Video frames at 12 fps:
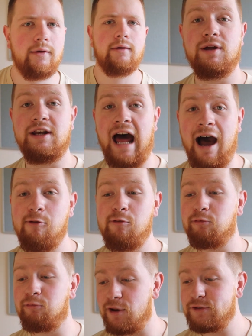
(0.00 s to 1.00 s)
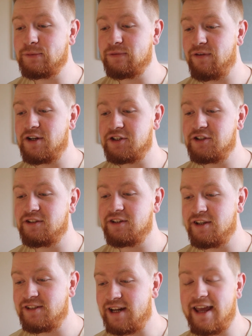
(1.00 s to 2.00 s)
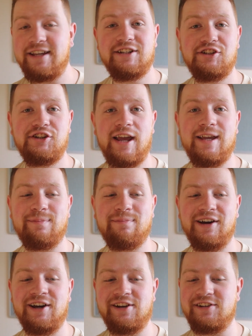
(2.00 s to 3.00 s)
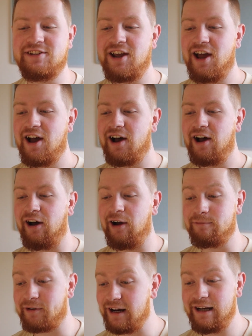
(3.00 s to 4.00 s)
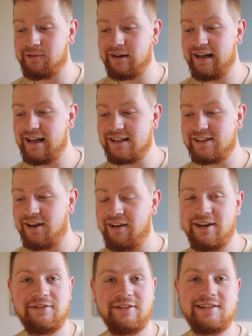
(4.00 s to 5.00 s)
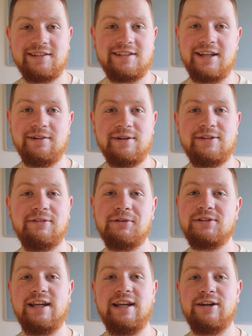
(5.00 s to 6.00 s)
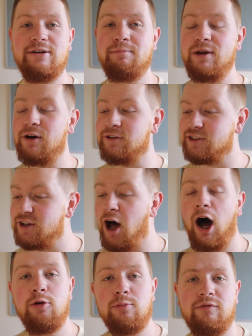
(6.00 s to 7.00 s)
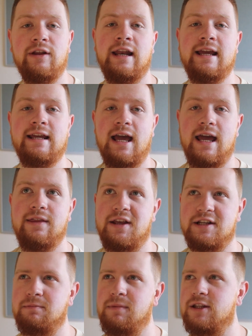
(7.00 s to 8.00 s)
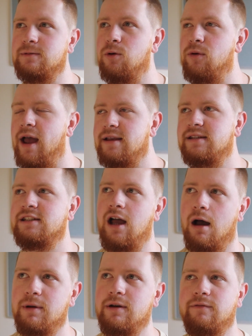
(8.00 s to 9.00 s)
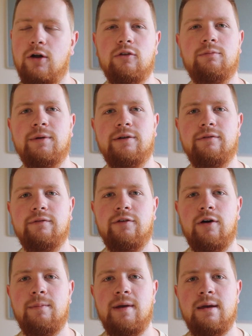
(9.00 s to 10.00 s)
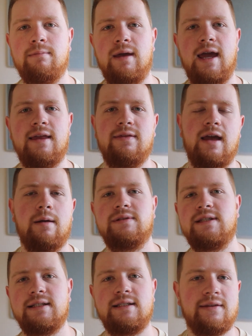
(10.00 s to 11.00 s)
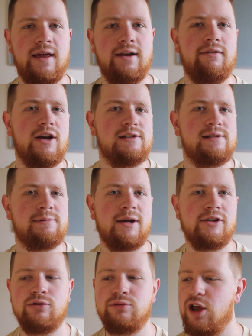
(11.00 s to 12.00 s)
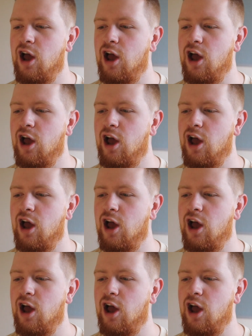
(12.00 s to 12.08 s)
But now, Russell's vision has taken shape, and I'm really, really excited for Series 14 and beyond, and hopefully this means we'll get some involvement from him in the 60th anniversary specials.